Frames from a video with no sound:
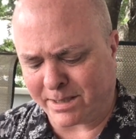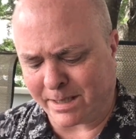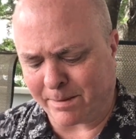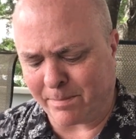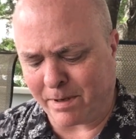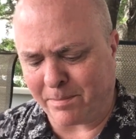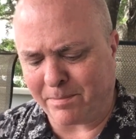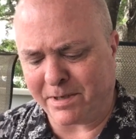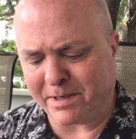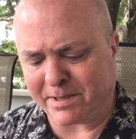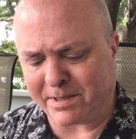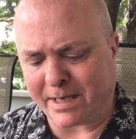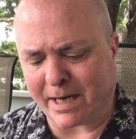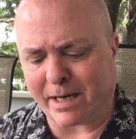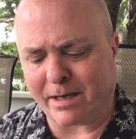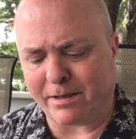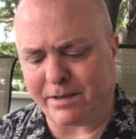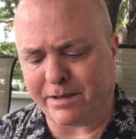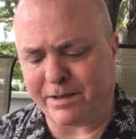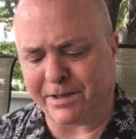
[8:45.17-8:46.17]
like maybe a
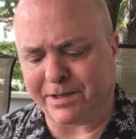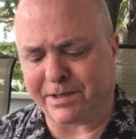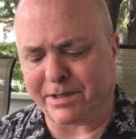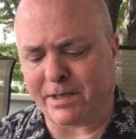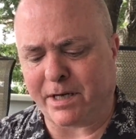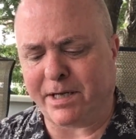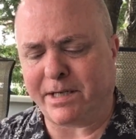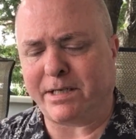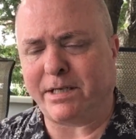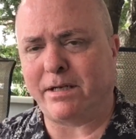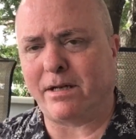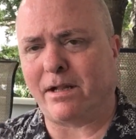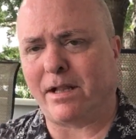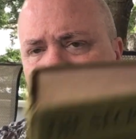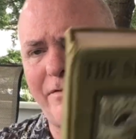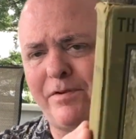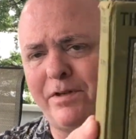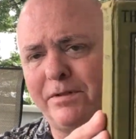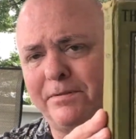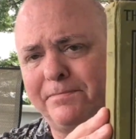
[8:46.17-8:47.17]
second edition,
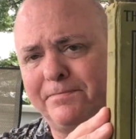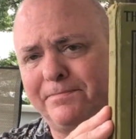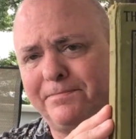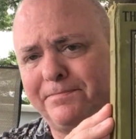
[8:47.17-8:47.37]
1911.